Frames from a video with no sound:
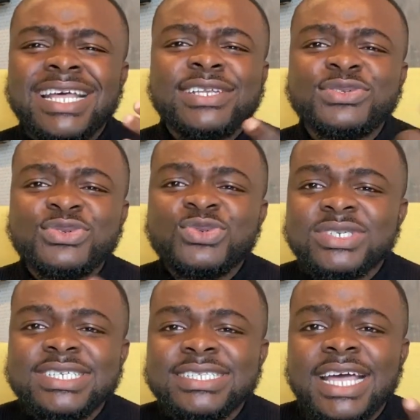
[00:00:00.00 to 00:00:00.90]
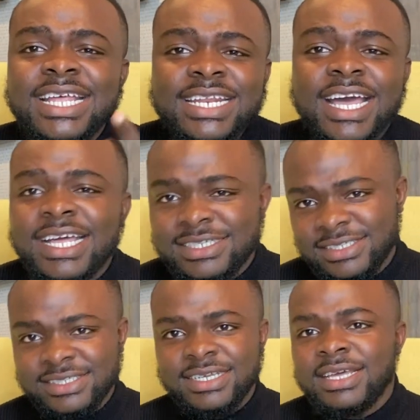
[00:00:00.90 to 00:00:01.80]
I do is standard.
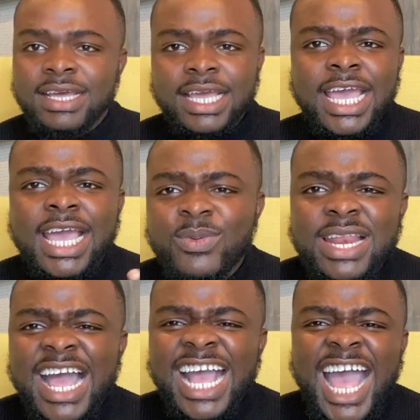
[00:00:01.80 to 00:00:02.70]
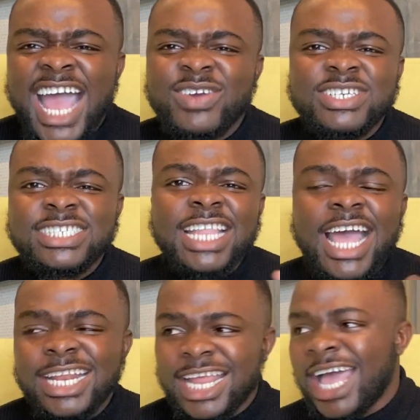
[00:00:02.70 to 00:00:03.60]
Get will I carry
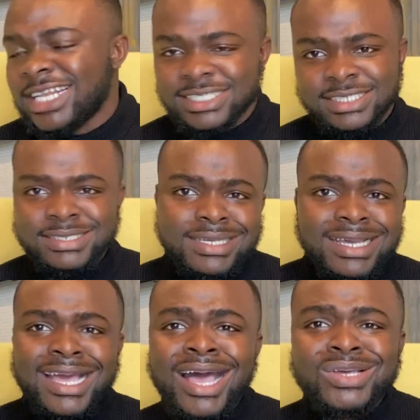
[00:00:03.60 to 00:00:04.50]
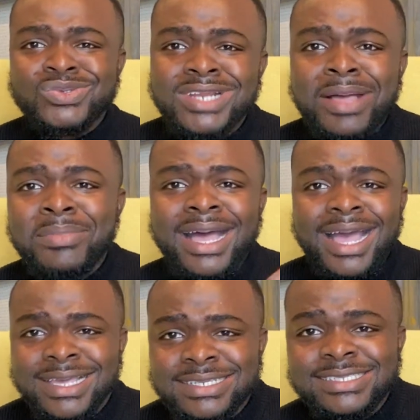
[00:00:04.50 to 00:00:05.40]
standard. House when I buy
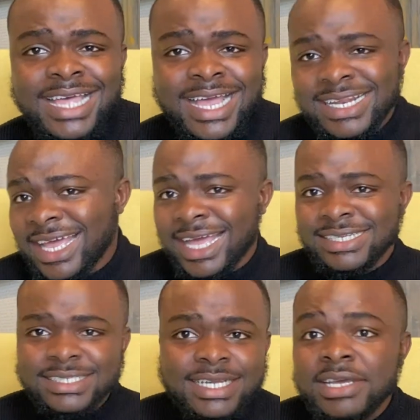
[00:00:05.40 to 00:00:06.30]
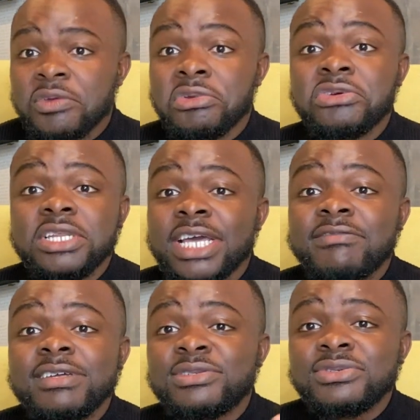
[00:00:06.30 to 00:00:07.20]
is standard. We know they
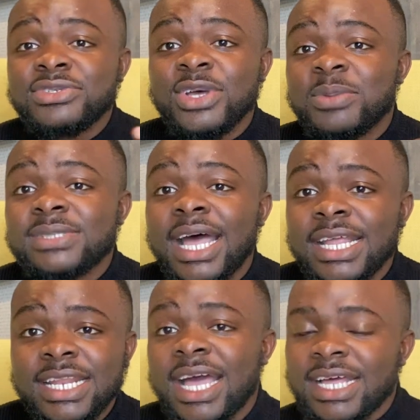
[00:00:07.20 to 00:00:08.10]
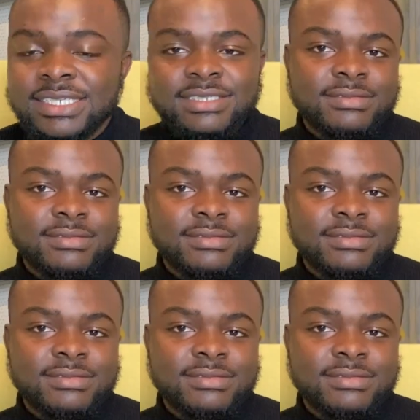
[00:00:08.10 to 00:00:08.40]
ever do substandard.